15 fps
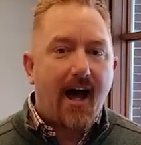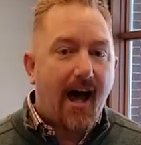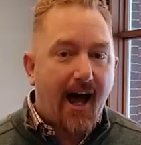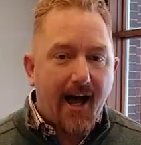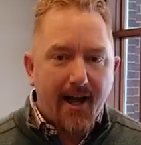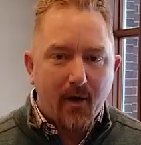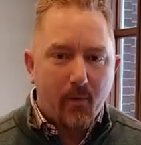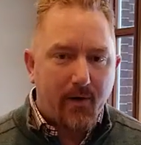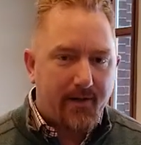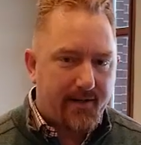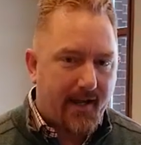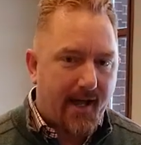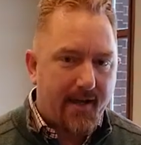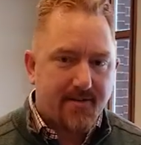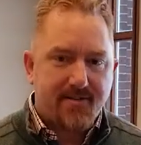Iowa
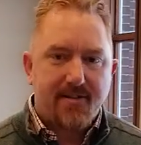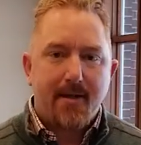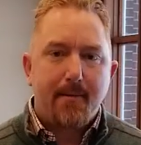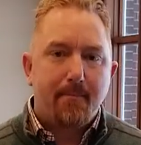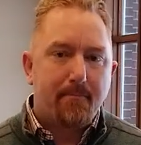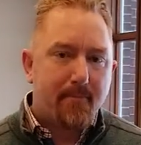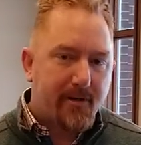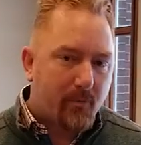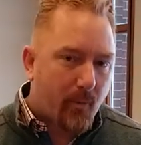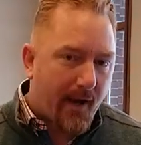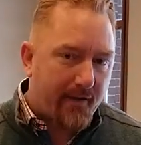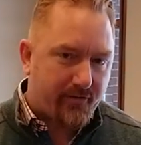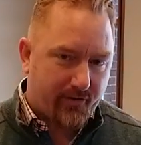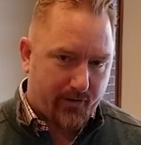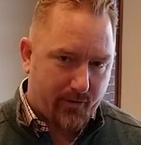nice,
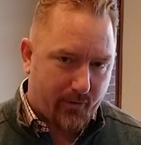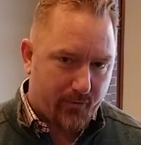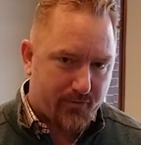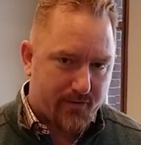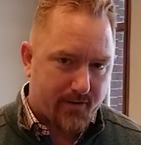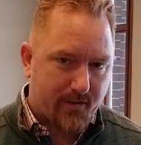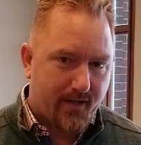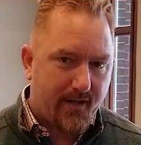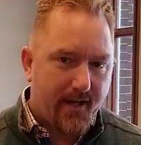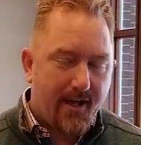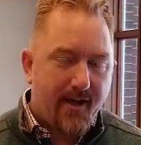Midwest culture.